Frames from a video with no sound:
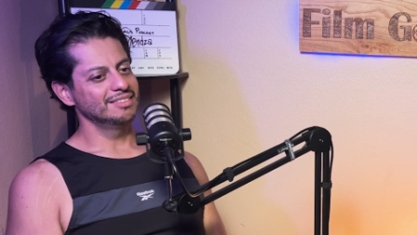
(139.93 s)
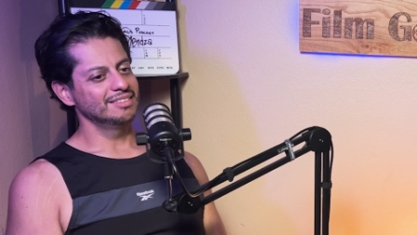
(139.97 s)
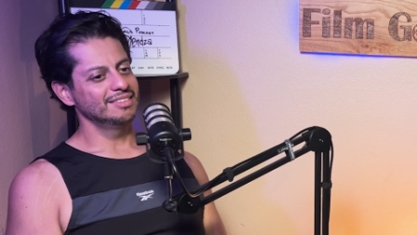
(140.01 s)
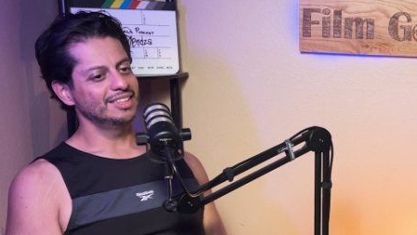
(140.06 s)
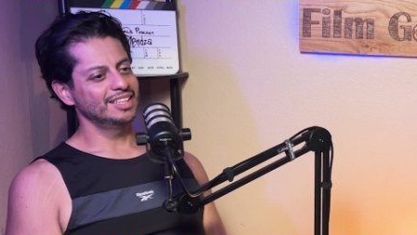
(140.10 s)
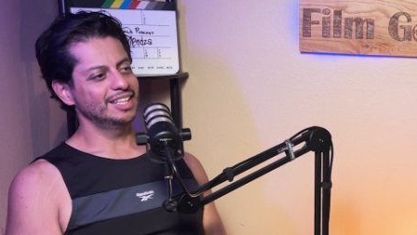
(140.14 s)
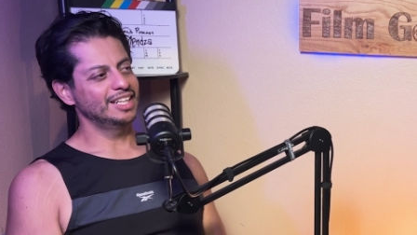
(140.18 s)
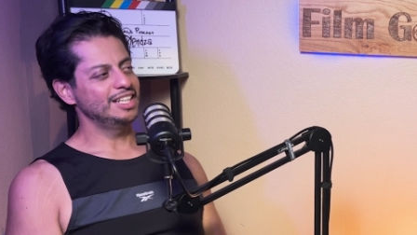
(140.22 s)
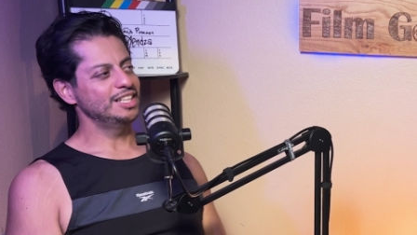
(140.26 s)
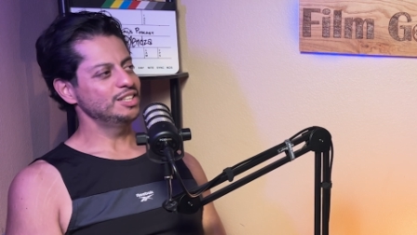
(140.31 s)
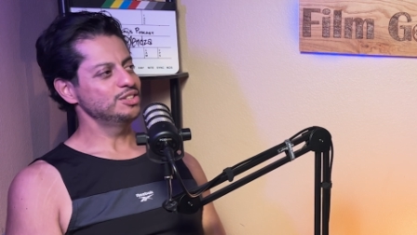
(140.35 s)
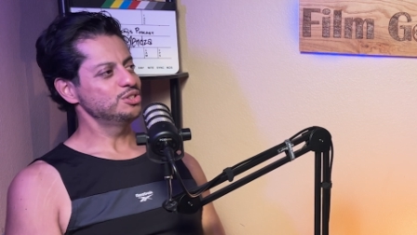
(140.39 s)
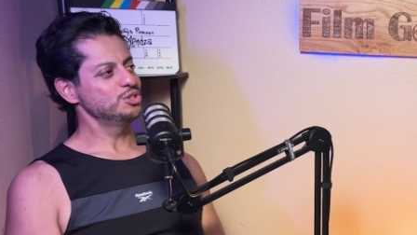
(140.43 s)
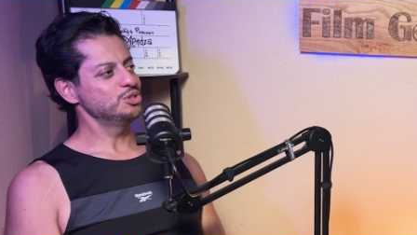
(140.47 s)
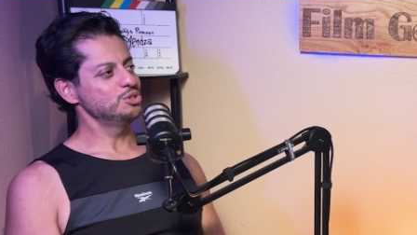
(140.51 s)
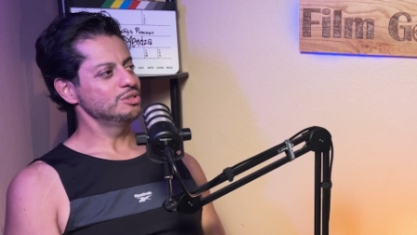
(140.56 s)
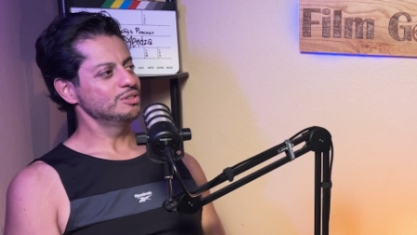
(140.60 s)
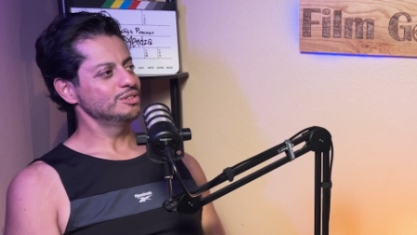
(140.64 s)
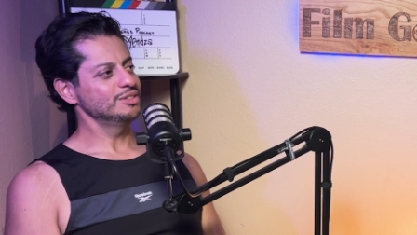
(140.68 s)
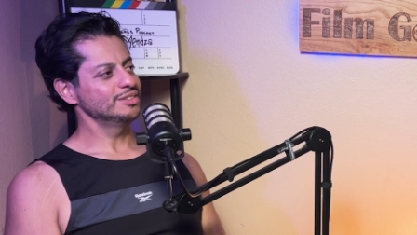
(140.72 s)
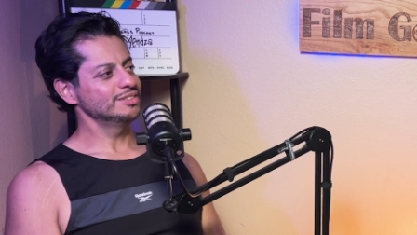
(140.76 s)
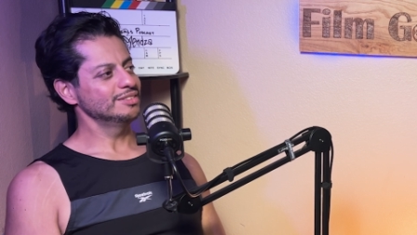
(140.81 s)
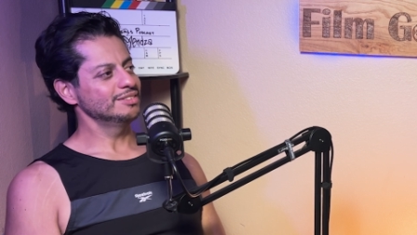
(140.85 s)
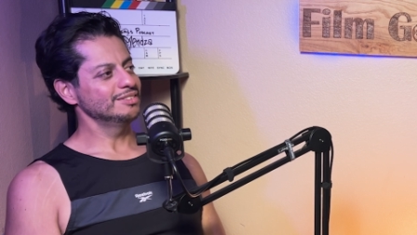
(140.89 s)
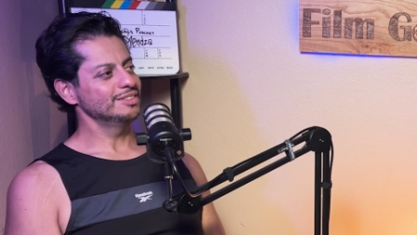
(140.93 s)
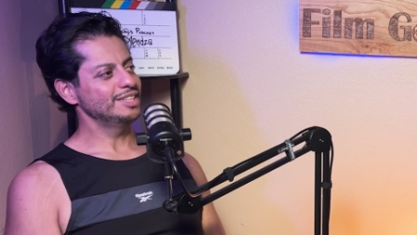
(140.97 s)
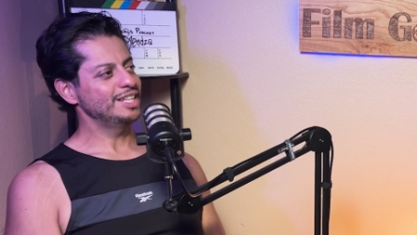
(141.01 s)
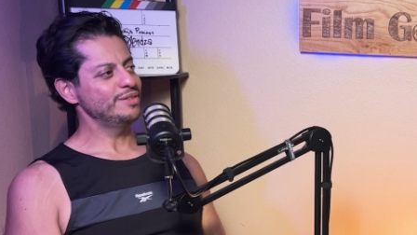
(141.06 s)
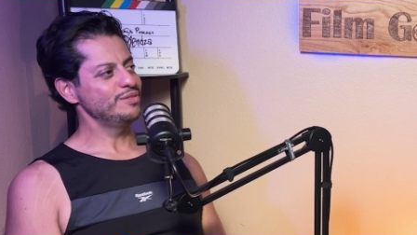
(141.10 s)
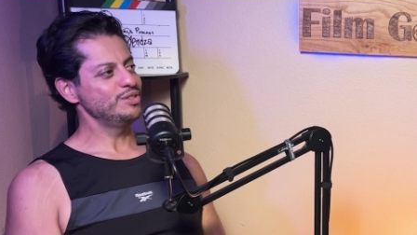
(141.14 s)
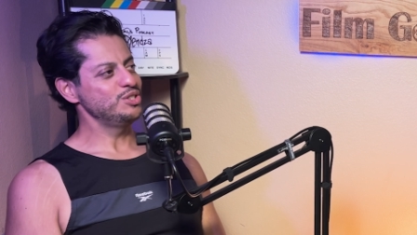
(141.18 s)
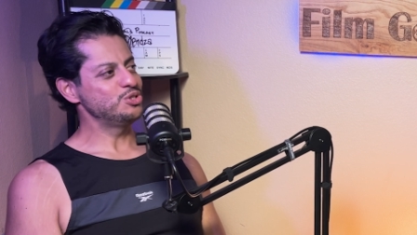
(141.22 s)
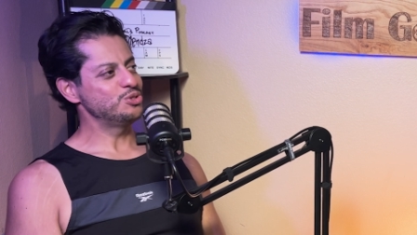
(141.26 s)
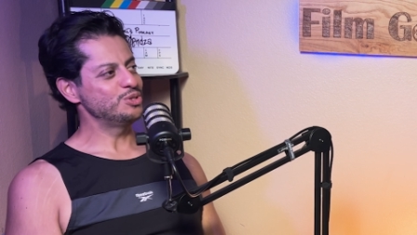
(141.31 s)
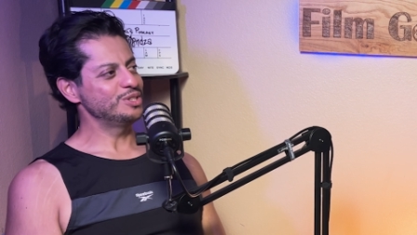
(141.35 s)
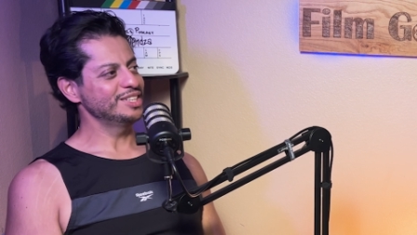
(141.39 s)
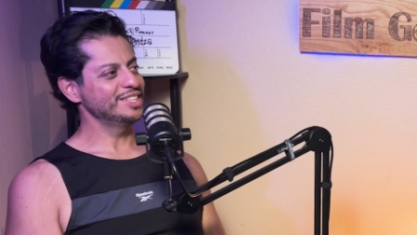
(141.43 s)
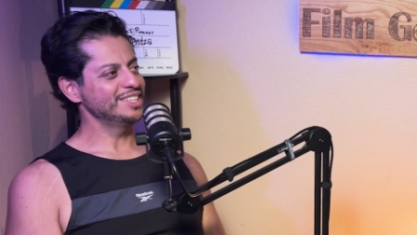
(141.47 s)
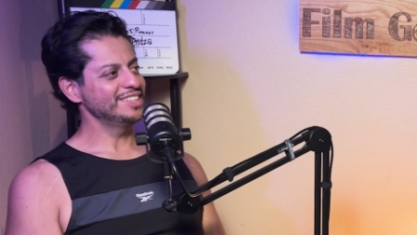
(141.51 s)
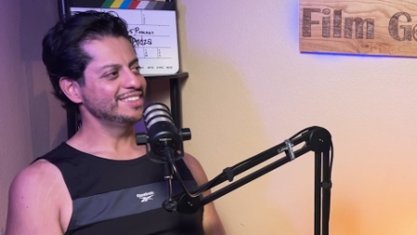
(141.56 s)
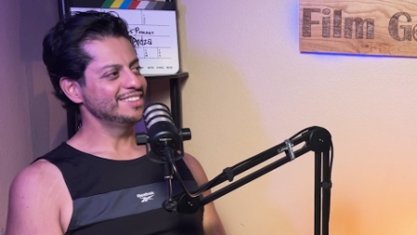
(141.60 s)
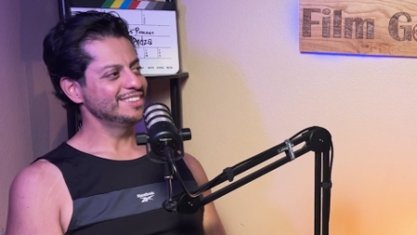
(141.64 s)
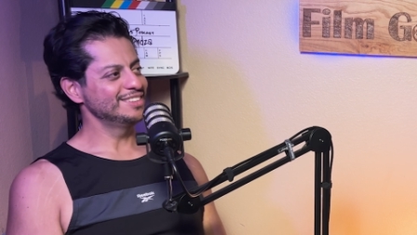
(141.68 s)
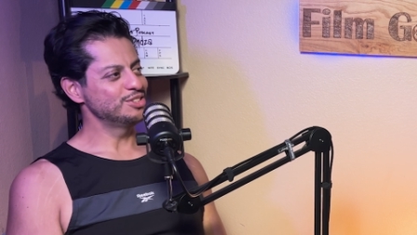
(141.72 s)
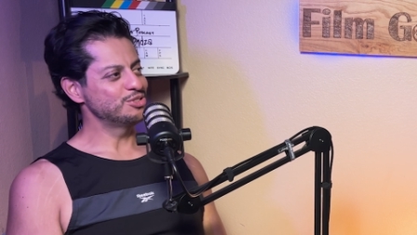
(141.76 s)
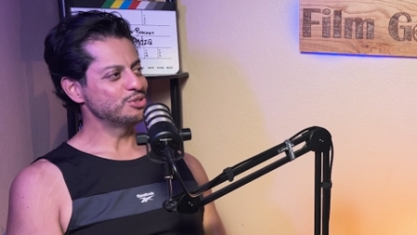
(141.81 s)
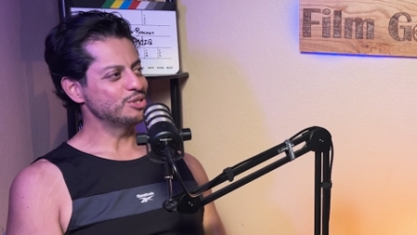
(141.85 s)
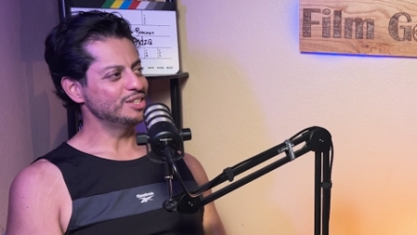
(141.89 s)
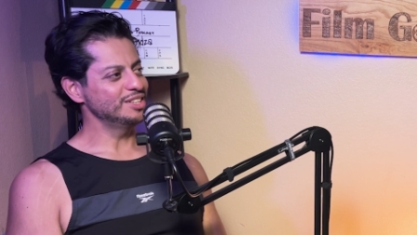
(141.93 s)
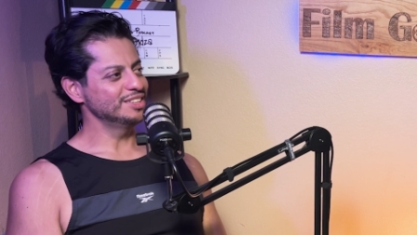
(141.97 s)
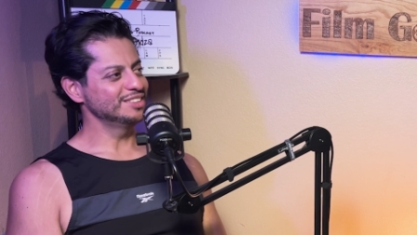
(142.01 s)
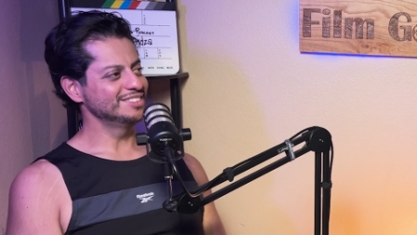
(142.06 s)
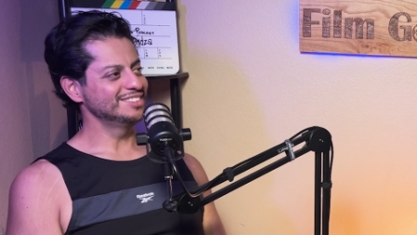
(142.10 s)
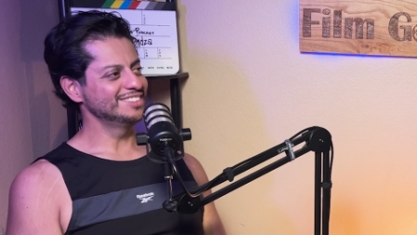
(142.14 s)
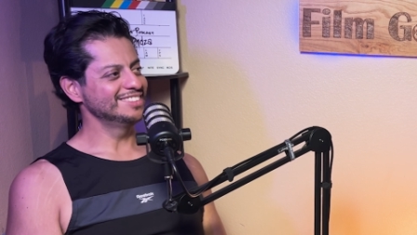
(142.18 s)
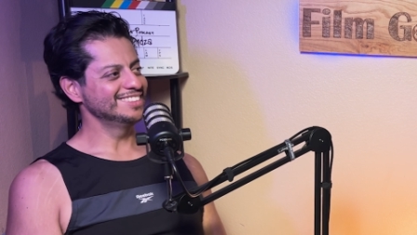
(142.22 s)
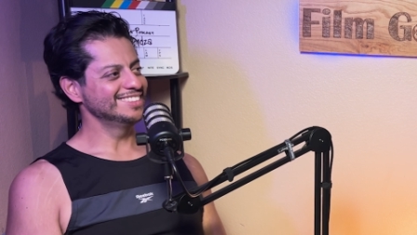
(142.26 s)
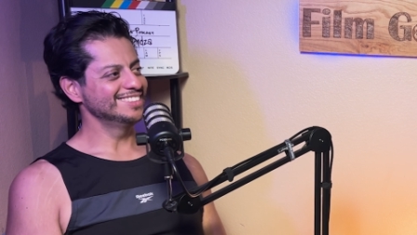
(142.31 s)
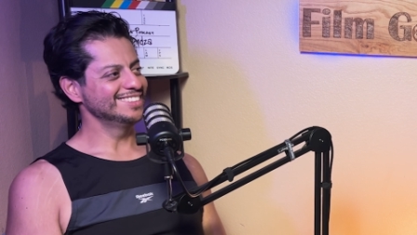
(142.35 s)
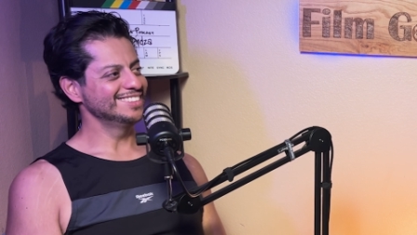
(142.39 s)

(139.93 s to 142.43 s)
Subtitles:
I got into heavy drinking and drugs.